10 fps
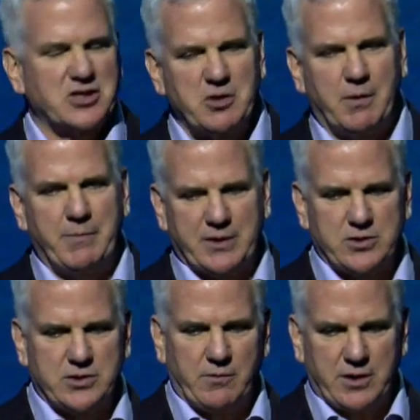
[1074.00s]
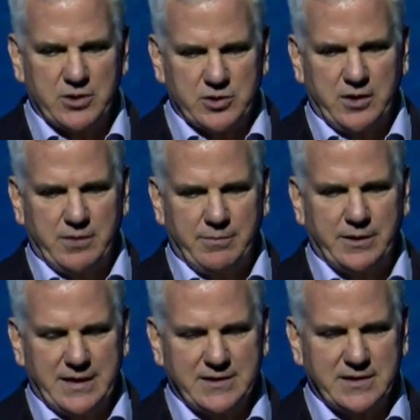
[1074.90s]
got so many pictures I want to show you,
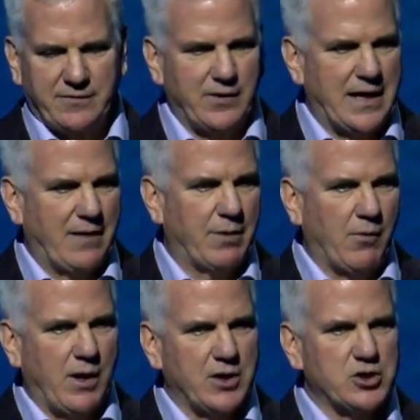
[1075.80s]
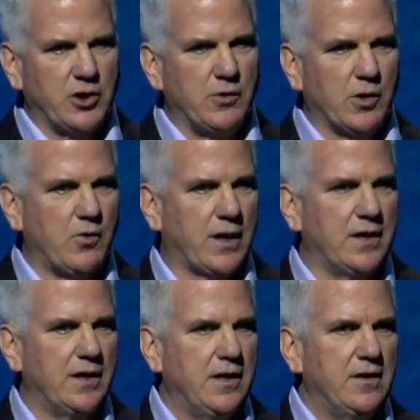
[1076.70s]
but that's it for now. But I want to show you a
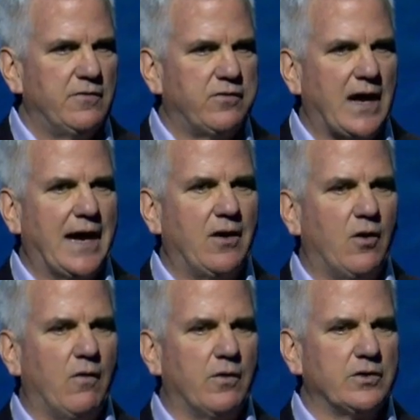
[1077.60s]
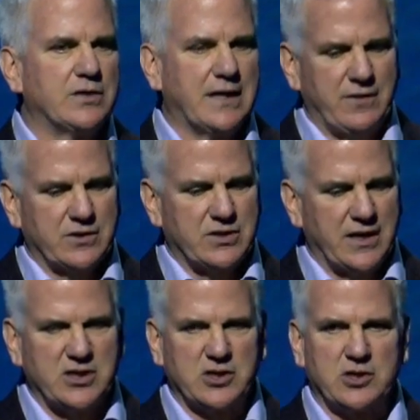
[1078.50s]
quick flyover to give you a
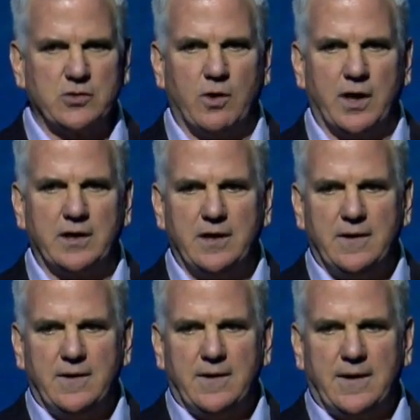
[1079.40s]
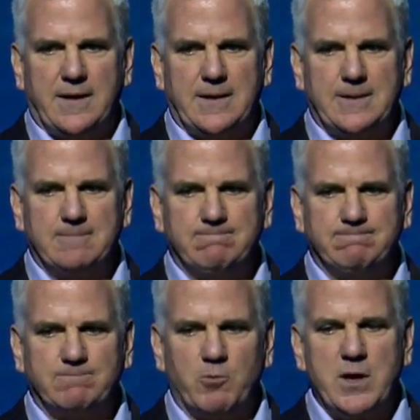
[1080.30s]
sense as to what
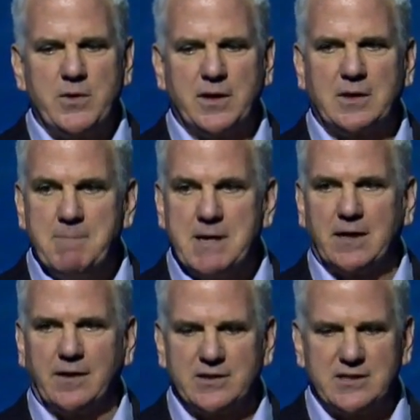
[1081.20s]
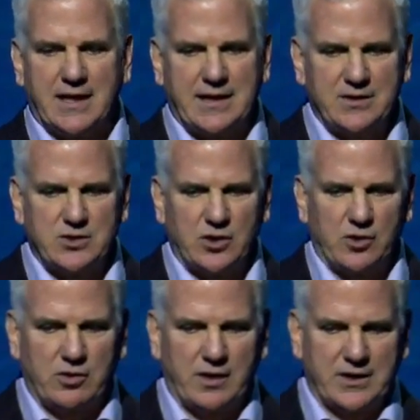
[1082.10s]
we think the middle of this decade is
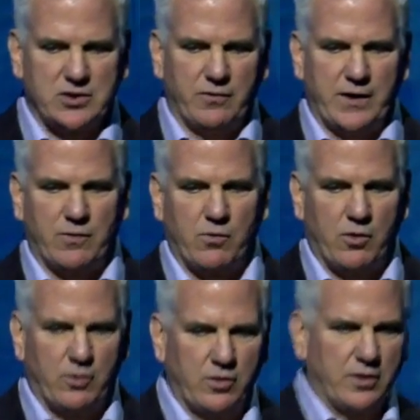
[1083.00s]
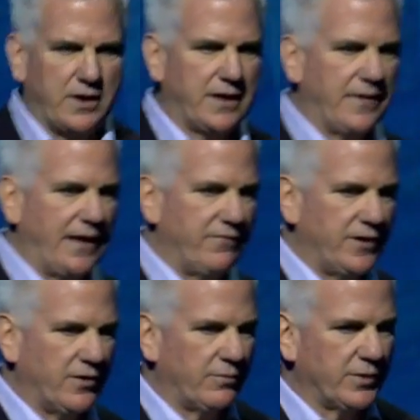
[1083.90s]
look like. So if we could roll that
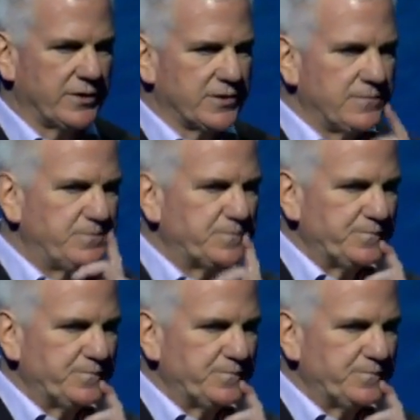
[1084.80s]
video, please.